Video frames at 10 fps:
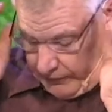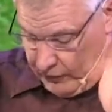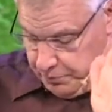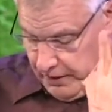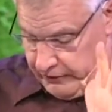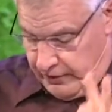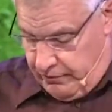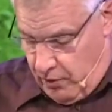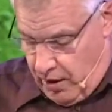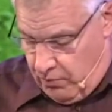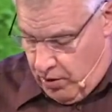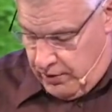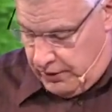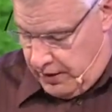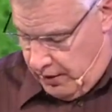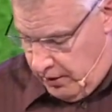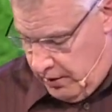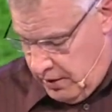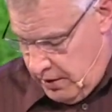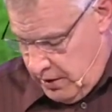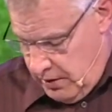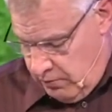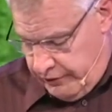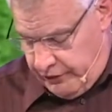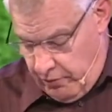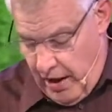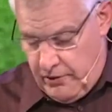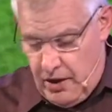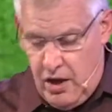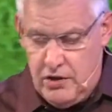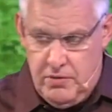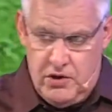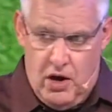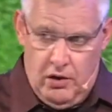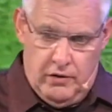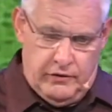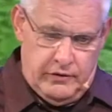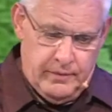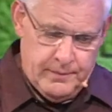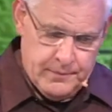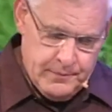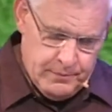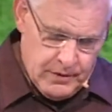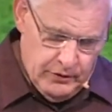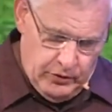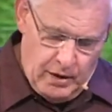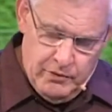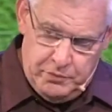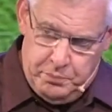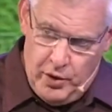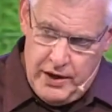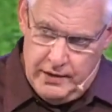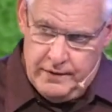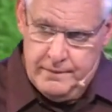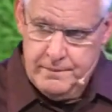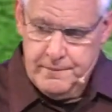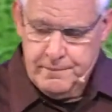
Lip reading: was expensive. What I wanted to get her was around $100. So I was praying,